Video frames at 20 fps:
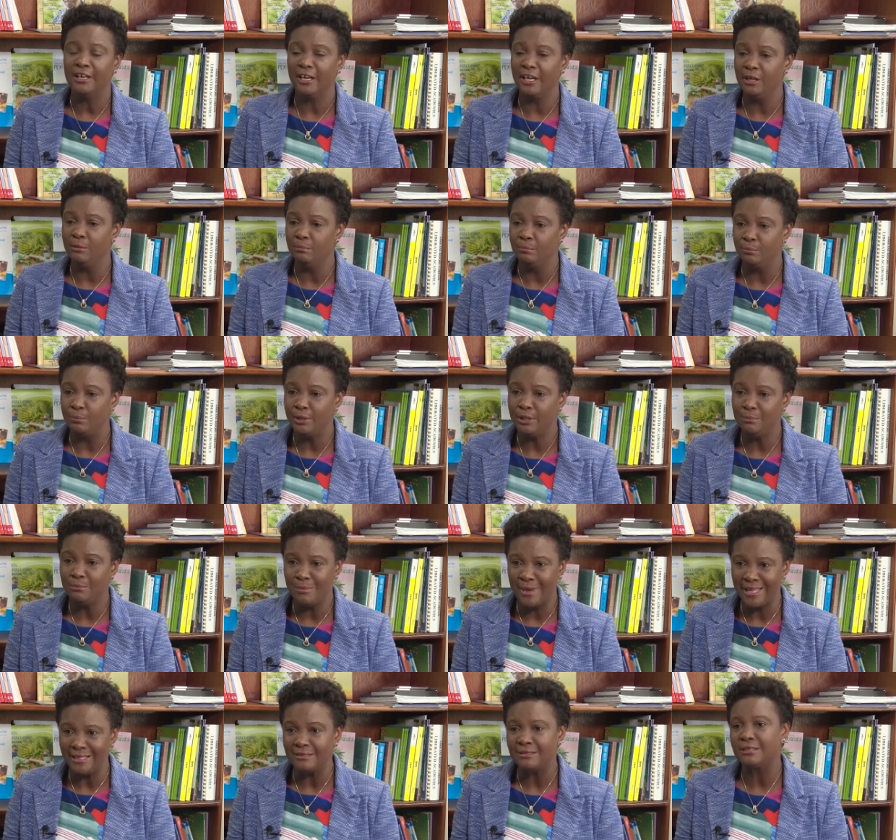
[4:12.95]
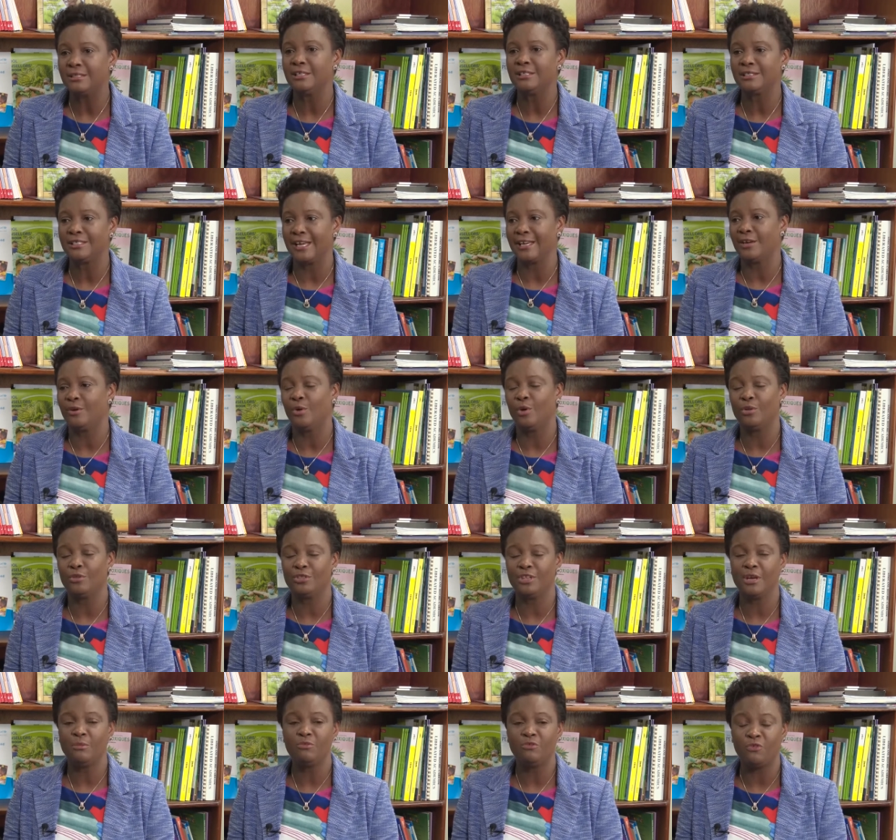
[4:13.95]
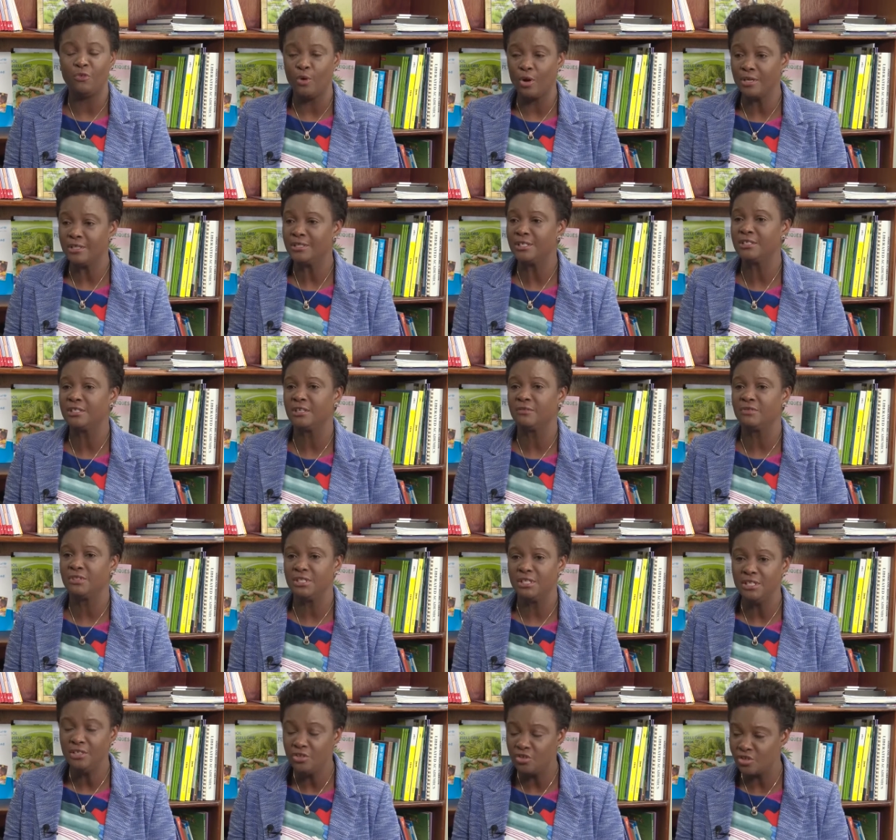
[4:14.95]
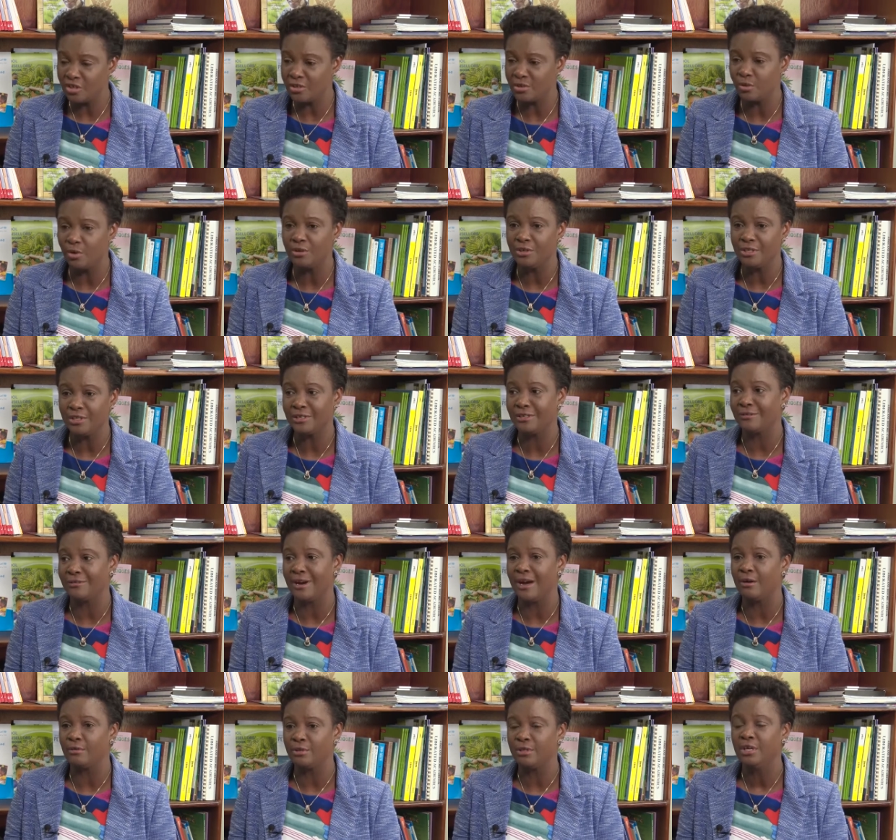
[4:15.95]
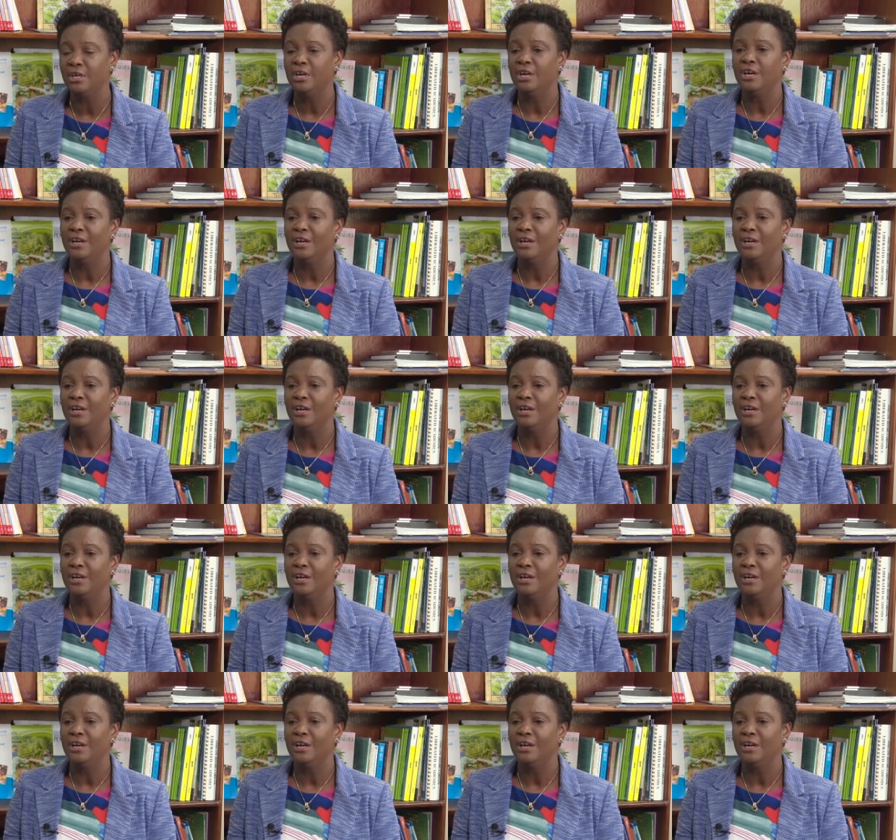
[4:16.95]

implementers, I call them, voices of teachers on the ground,